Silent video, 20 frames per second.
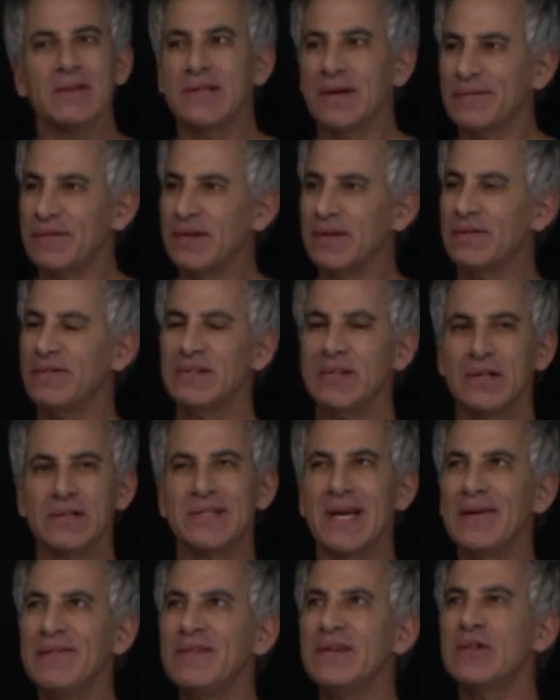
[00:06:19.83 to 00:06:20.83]

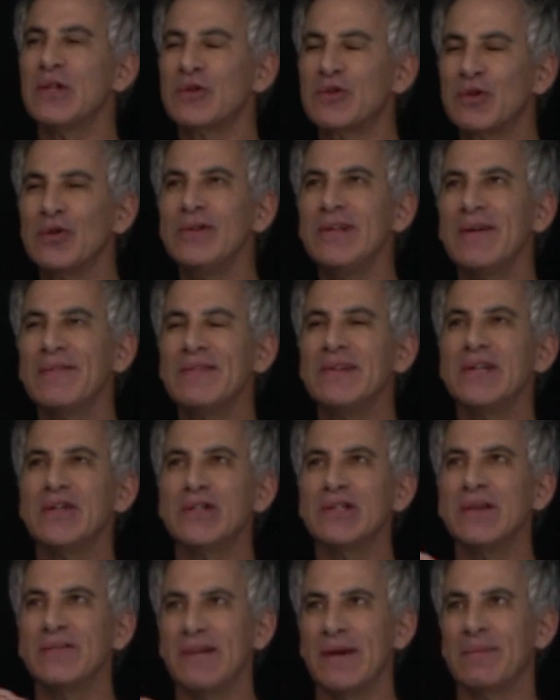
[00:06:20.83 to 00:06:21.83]
Defi- the true
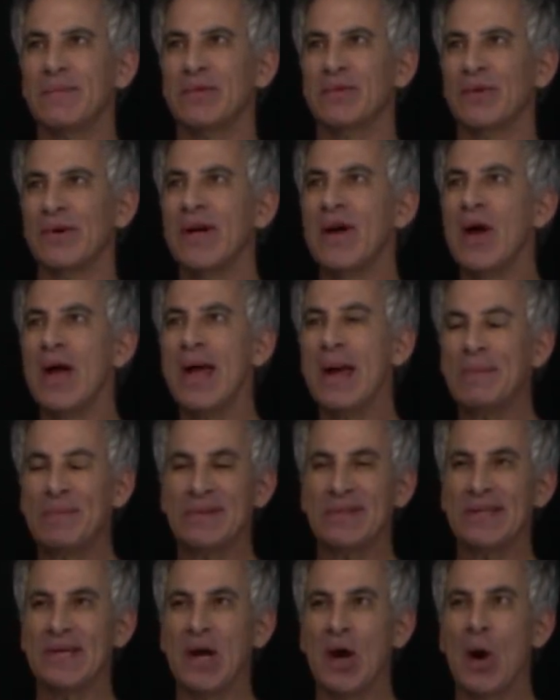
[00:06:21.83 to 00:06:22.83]
definition of empathy,
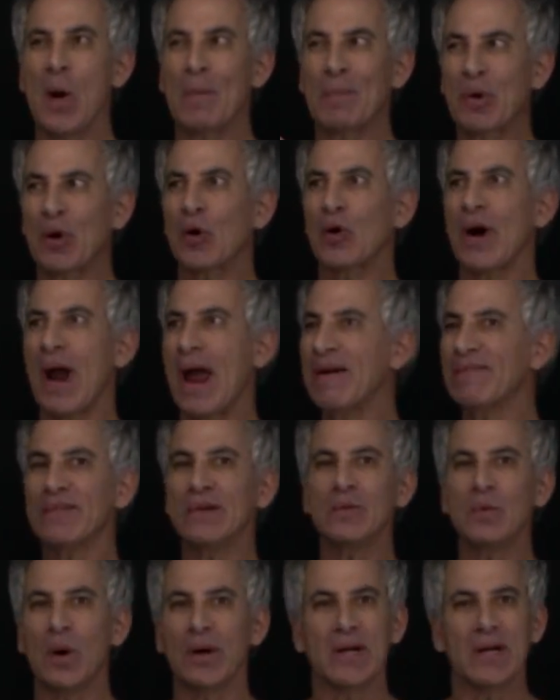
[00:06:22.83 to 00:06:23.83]
empathy per
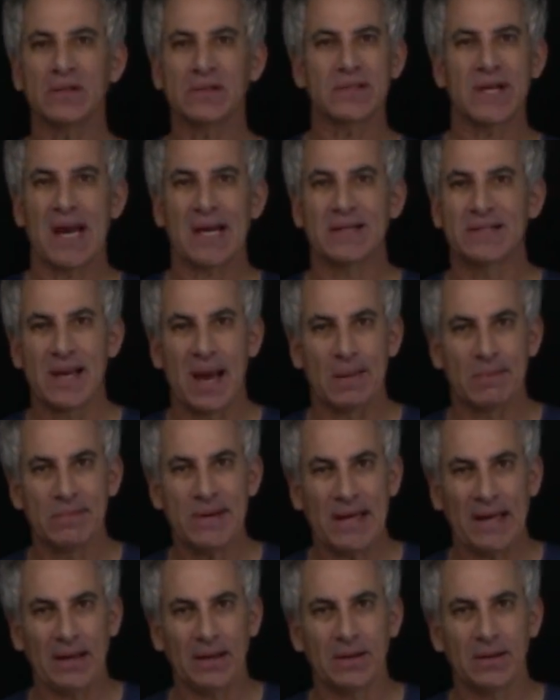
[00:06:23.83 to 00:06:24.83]
everyone else except
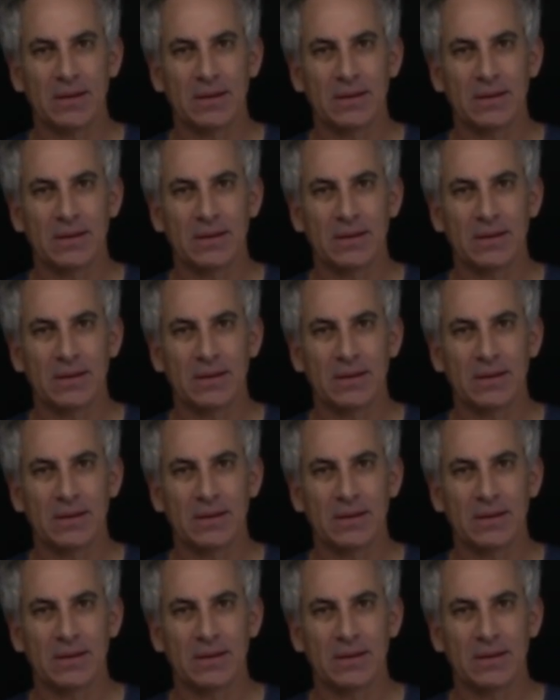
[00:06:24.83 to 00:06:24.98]
me,